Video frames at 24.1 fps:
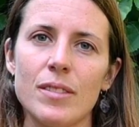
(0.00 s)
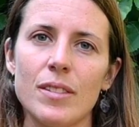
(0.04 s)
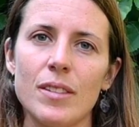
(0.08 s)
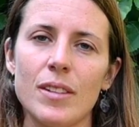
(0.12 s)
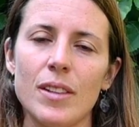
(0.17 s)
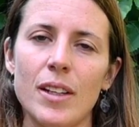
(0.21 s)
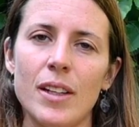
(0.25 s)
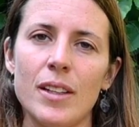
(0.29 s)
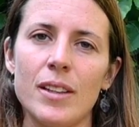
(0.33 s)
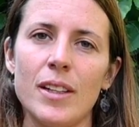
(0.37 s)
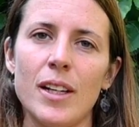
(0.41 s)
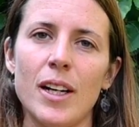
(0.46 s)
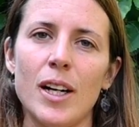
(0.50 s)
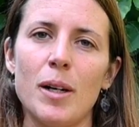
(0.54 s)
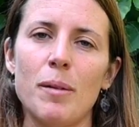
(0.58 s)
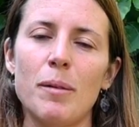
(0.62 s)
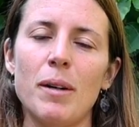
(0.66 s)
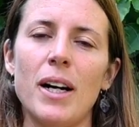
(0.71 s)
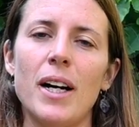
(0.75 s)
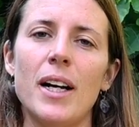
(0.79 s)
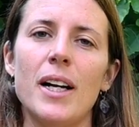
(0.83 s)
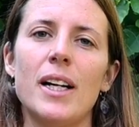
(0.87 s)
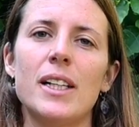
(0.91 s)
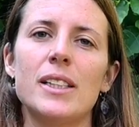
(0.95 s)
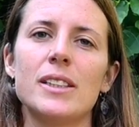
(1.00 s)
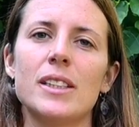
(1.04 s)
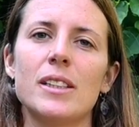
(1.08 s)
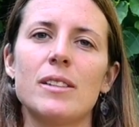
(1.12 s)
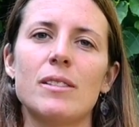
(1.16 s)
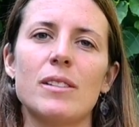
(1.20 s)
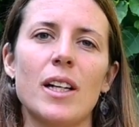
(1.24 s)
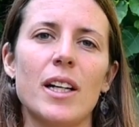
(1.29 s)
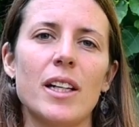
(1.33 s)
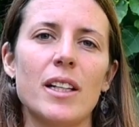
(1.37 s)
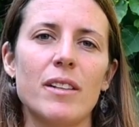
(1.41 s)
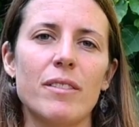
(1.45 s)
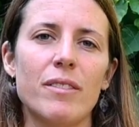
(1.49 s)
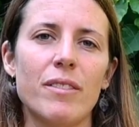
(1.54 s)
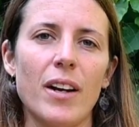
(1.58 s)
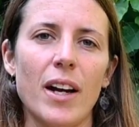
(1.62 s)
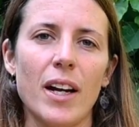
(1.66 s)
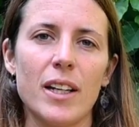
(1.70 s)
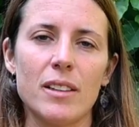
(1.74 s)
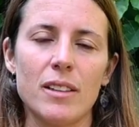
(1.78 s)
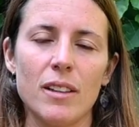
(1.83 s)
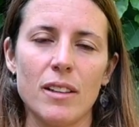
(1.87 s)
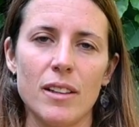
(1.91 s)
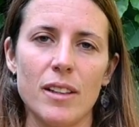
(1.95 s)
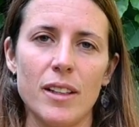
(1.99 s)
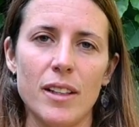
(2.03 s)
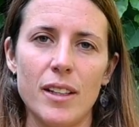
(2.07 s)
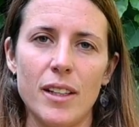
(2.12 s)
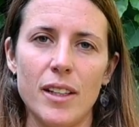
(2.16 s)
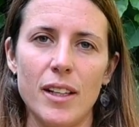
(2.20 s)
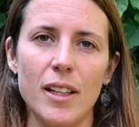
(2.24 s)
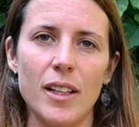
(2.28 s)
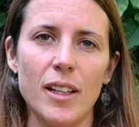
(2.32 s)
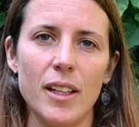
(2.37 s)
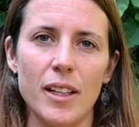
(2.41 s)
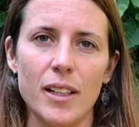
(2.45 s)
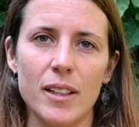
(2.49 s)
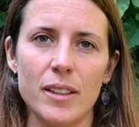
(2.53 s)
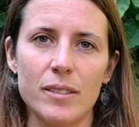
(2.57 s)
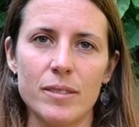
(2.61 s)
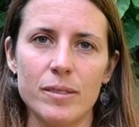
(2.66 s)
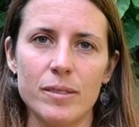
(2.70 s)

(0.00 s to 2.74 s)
And thereby has a great effect on the healing,